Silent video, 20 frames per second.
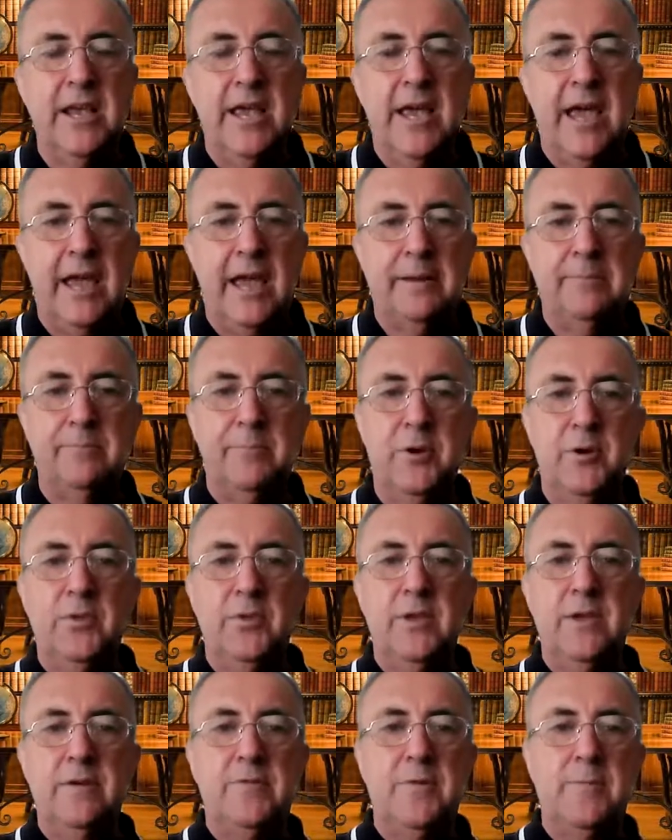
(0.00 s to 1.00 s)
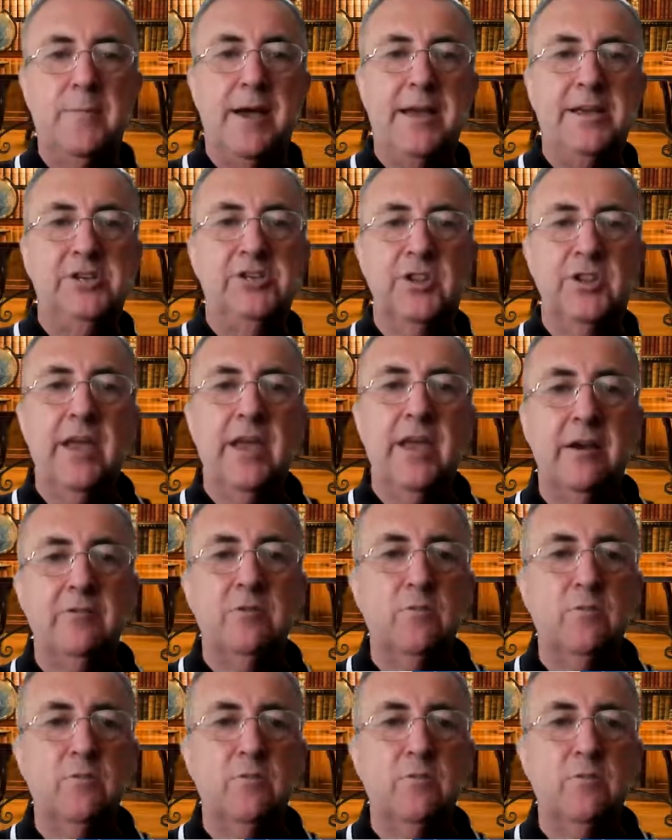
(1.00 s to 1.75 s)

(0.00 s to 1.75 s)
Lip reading: and build the information there.